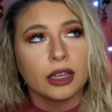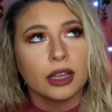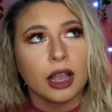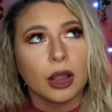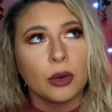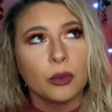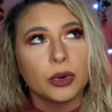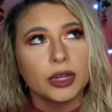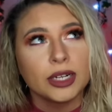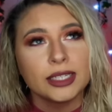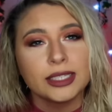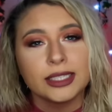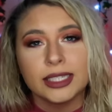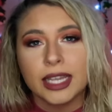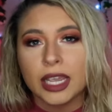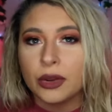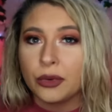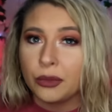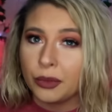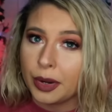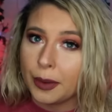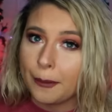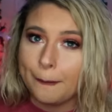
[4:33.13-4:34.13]
I want to say
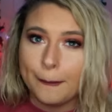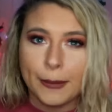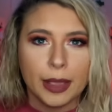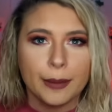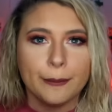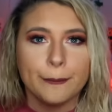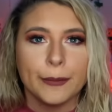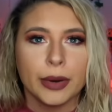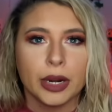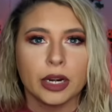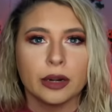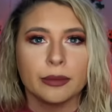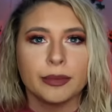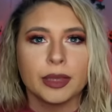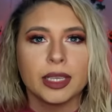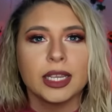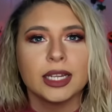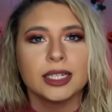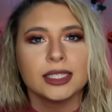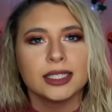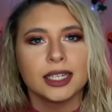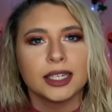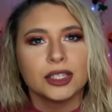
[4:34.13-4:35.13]
remembered
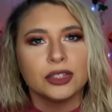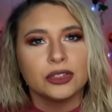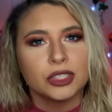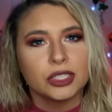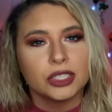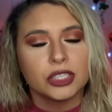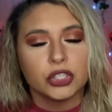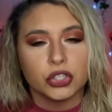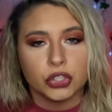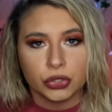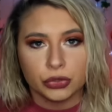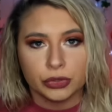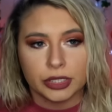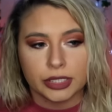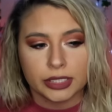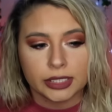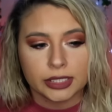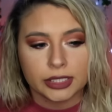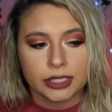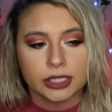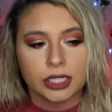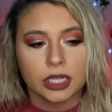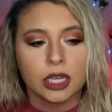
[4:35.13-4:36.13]
because I used to do
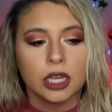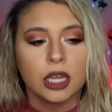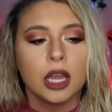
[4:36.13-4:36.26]
this,